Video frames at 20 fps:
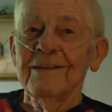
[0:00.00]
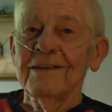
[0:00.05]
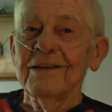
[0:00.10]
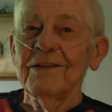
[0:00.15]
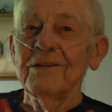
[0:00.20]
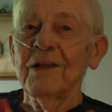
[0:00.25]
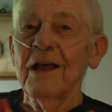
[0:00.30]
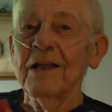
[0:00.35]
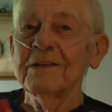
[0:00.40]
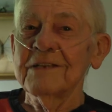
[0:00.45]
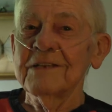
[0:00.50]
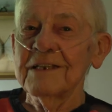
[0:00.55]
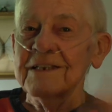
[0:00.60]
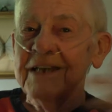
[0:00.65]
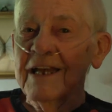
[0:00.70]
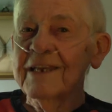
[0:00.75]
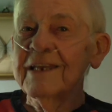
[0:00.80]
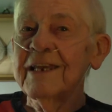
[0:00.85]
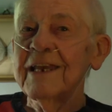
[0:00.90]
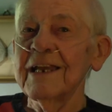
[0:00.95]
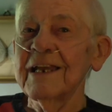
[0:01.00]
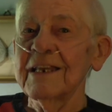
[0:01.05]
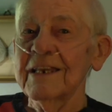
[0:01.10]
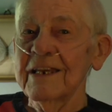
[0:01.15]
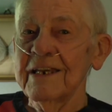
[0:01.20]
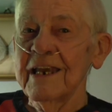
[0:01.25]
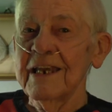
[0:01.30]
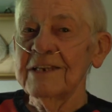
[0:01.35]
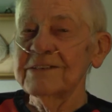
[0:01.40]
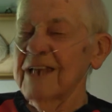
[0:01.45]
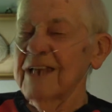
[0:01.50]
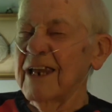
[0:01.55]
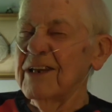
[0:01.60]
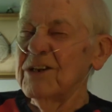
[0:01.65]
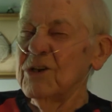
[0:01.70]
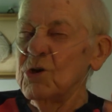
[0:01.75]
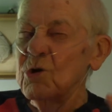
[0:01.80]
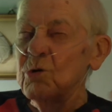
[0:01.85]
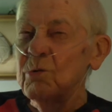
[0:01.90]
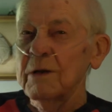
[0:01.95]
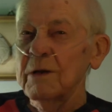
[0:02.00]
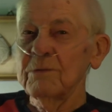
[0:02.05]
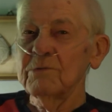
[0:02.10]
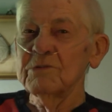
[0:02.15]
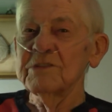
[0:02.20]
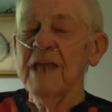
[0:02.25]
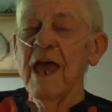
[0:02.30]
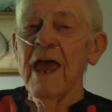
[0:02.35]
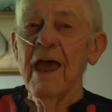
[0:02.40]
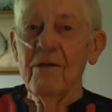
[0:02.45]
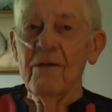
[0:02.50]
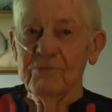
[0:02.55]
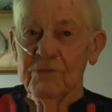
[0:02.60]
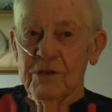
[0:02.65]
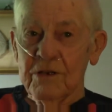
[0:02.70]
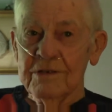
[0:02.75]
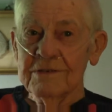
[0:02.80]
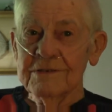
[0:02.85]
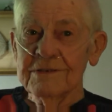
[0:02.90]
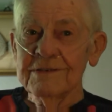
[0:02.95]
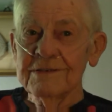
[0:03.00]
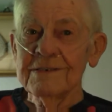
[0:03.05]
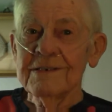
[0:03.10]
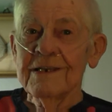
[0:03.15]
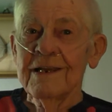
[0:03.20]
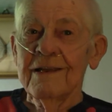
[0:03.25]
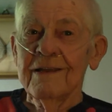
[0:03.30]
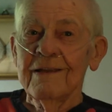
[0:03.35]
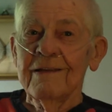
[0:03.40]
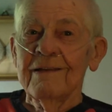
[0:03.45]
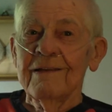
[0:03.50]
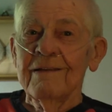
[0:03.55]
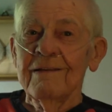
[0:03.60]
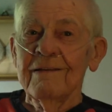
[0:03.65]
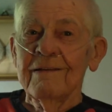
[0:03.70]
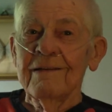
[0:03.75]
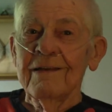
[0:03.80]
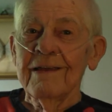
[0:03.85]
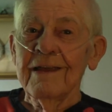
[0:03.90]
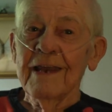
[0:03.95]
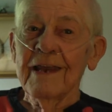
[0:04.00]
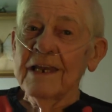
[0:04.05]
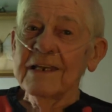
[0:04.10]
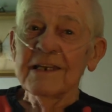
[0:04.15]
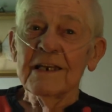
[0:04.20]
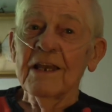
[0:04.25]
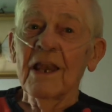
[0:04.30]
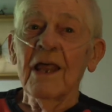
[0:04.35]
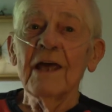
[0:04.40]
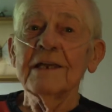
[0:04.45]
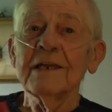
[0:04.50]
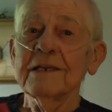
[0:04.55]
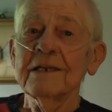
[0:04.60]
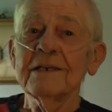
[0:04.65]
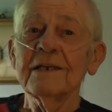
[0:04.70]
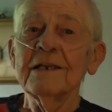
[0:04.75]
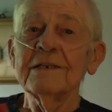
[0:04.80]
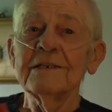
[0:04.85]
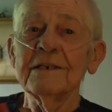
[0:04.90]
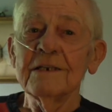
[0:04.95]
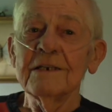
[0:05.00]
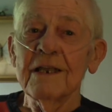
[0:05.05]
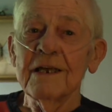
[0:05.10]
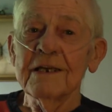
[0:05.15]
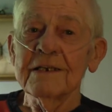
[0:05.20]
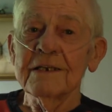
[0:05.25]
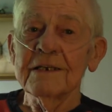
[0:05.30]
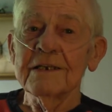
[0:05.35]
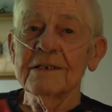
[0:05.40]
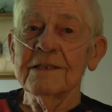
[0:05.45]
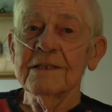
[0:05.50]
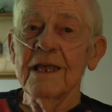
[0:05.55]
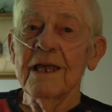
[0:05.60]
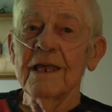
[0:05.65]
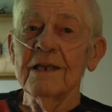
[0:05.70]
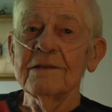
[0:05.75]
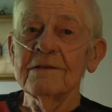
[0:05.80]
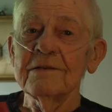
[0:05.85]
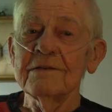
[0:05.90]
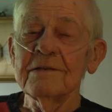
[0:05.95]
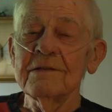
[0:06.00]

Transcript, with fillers: I got an inclination. I knew what he was after. And I didn't like it. I didn't like it at that.